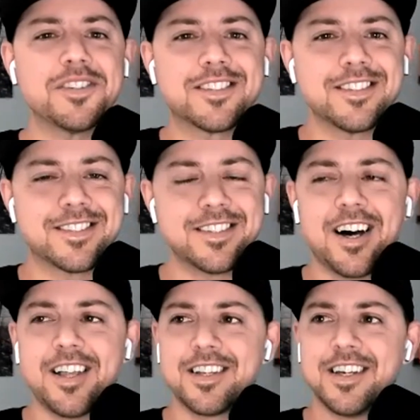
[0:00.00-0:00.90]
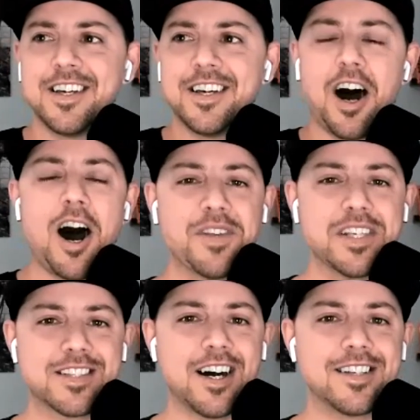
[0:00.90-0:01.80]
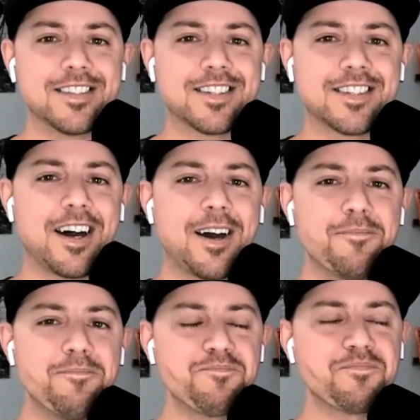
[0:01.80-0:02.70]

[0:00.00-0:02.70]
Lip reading: it's not obvious to us at the time?